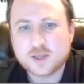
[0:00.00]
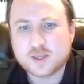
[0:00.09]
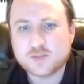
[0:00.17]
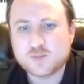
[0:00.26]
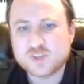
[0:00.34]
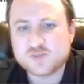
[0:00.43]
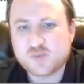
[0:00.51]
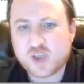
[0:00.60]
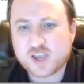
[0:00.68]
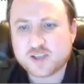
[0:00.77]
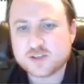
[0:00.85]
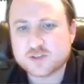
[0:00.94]
And these
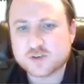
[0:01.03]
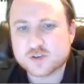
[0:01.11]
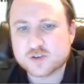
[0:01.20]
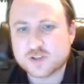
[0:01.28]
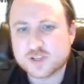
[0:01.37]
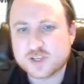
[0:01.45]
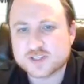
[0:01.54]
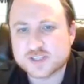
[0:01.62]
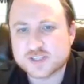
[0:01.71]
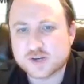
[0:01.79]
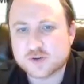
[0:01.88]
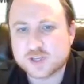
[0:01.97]
backlinks are the links
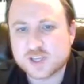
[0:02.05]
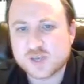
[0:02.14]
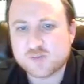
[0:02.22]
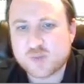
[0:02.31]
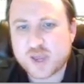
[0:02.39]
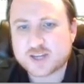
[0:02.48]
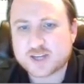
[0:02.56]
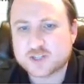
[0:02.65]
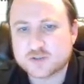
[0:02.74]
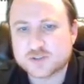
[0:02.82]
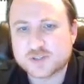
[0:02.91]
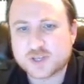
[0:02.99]
that are linking back
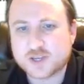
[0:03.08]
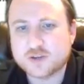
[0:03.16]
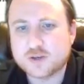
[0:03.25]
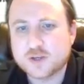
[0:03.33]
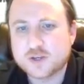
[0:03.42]
to your site.